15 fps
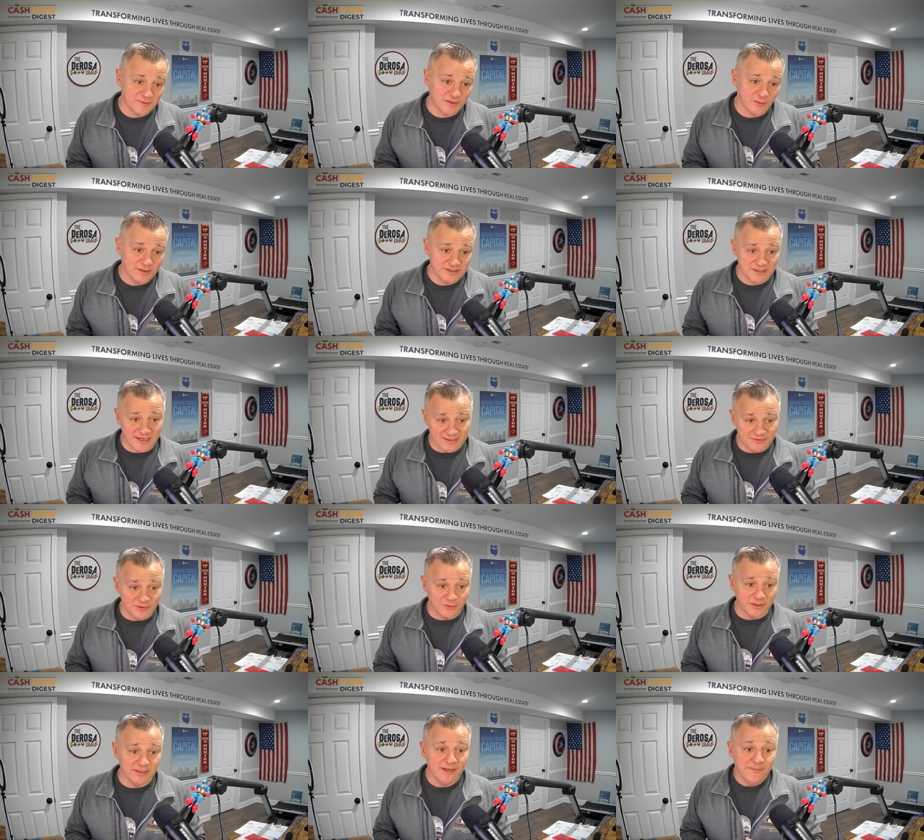By the way, you're not
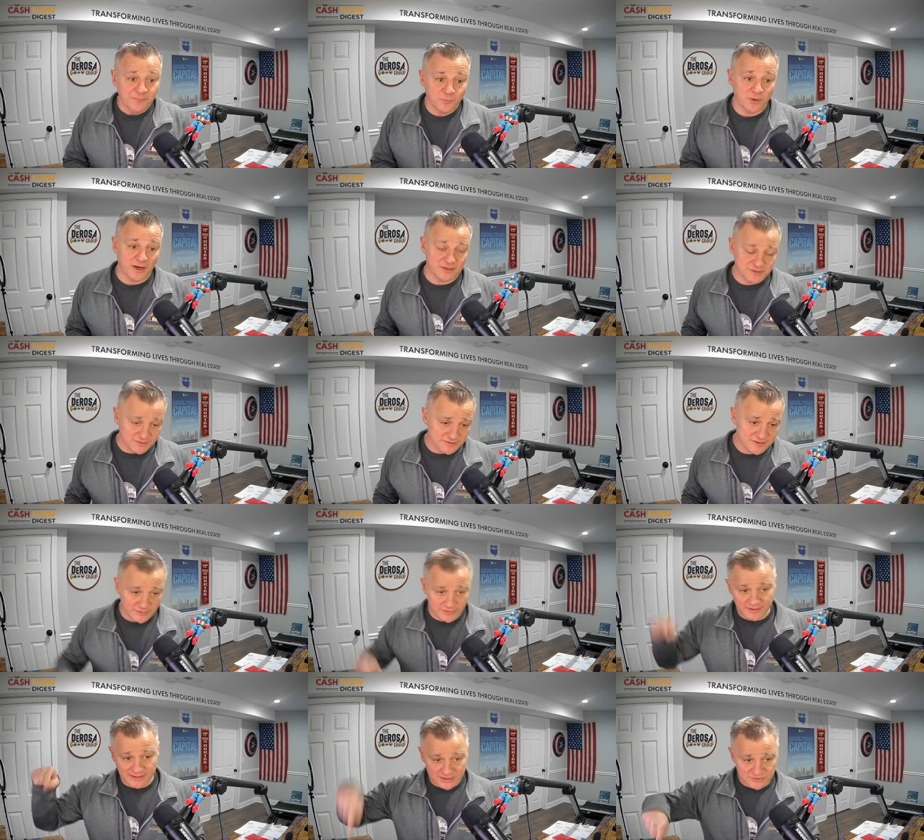doing what our students
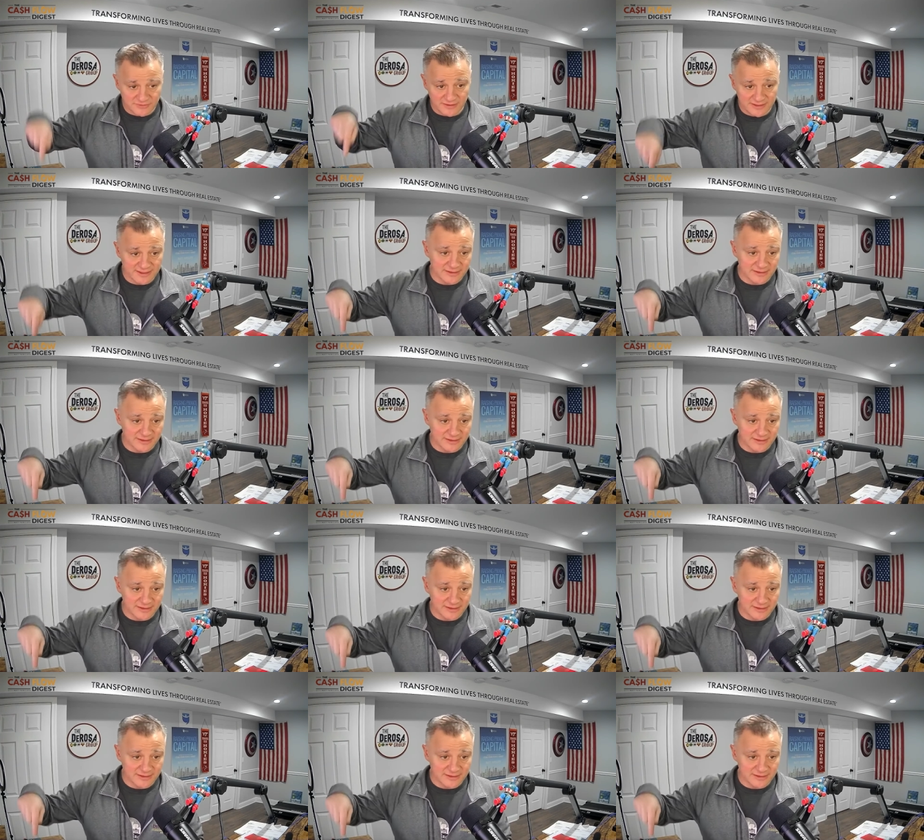doing and drilling